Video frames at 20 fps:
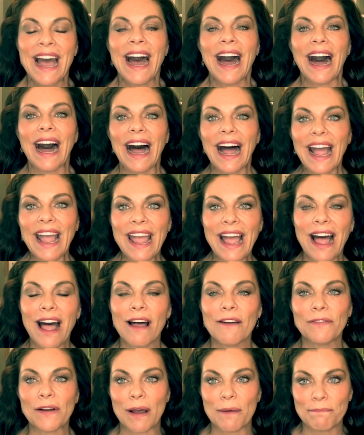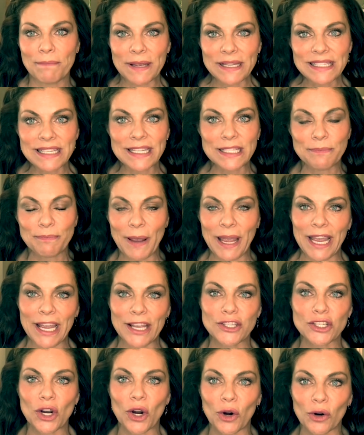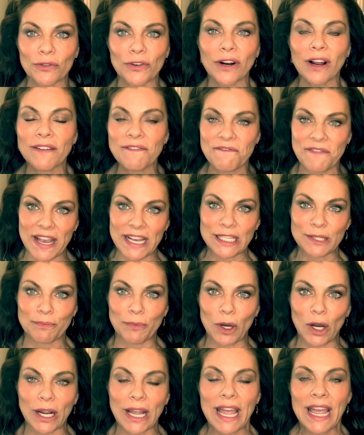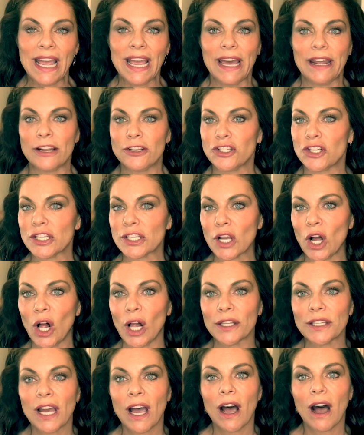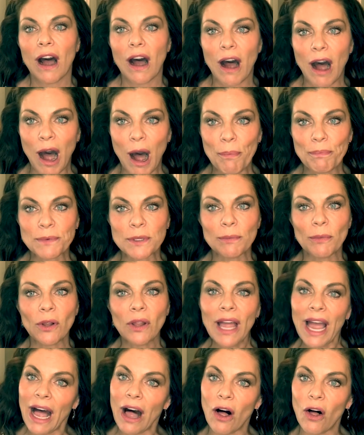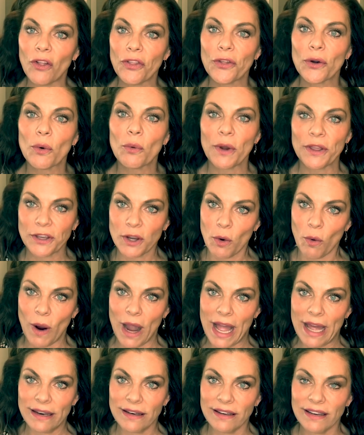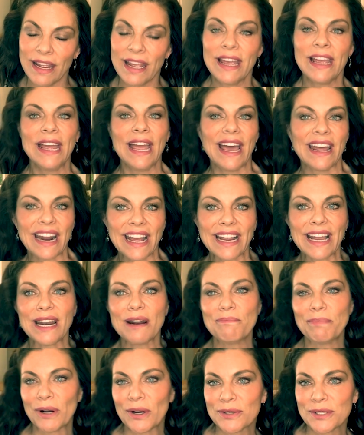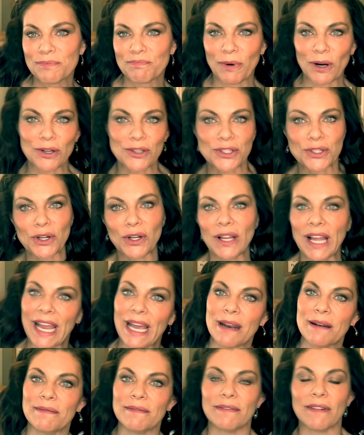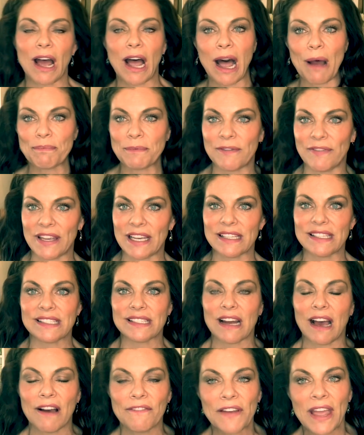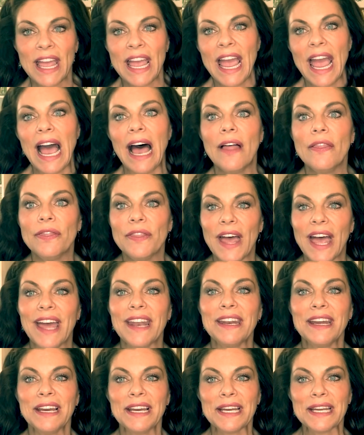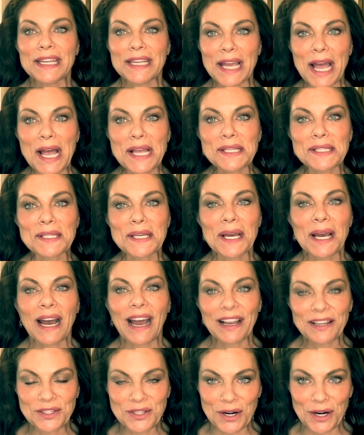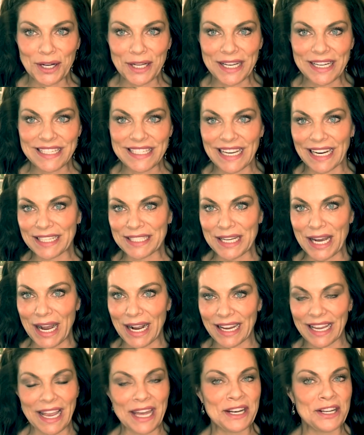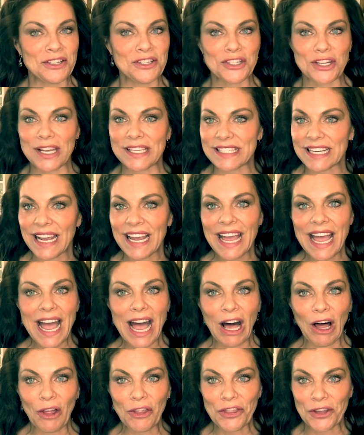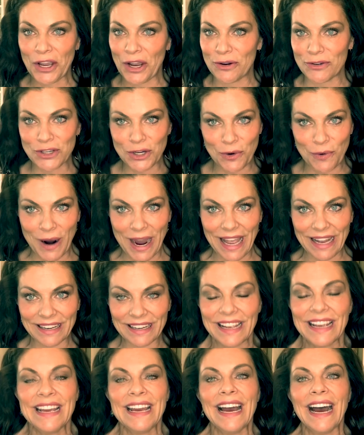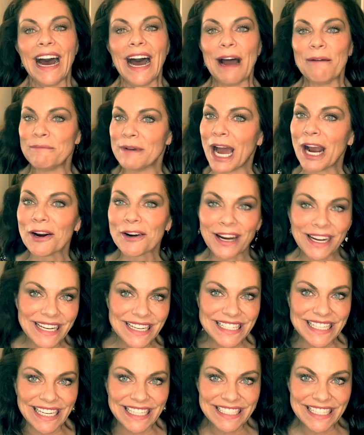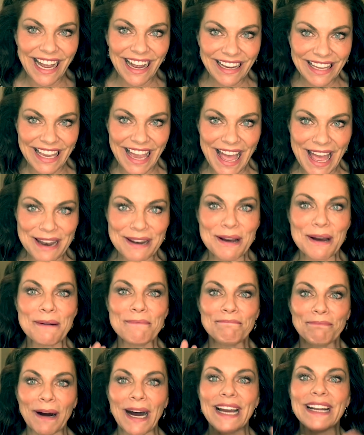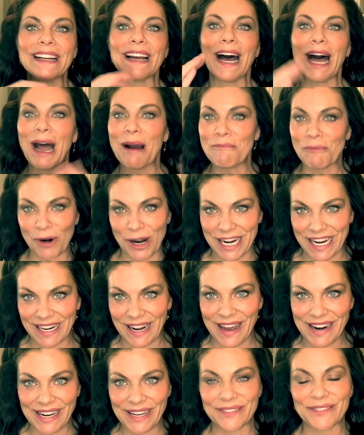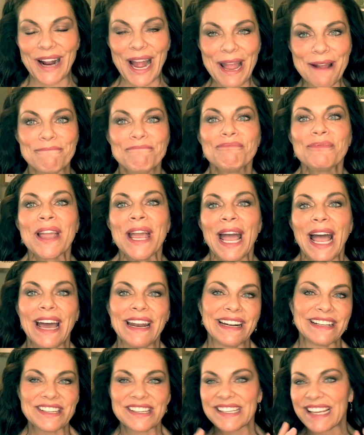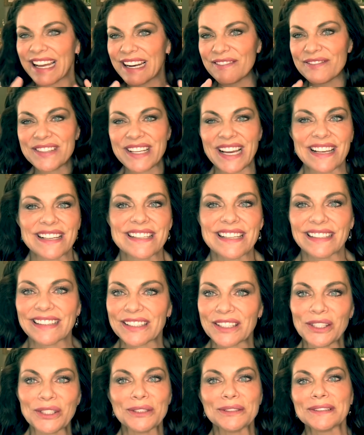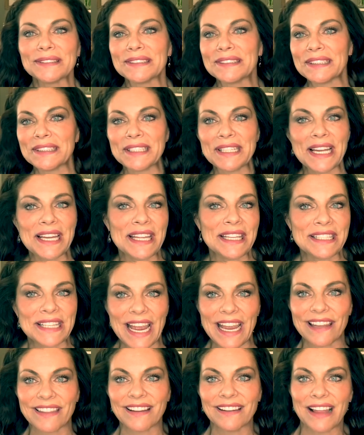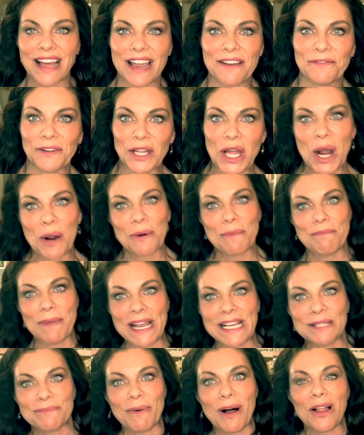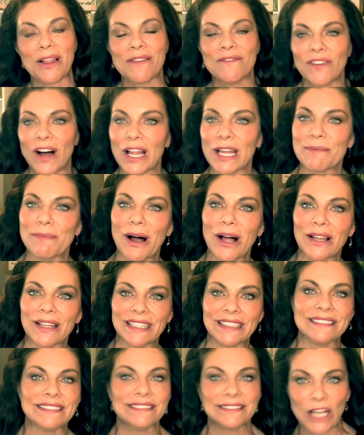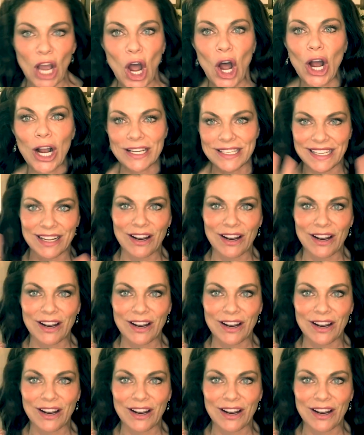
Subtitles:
I have a business page over on Facebook and it's just called Optimal Health with Gwen. And I kind of post personal and Optavia stuff. And then, yes, I started a TikTok and it's just Health Coach Gwen. I'm not great at TikTok yet, but I'm working on it, right? And it just kind of does a little day in the life along with baseball and volleyball and dogs and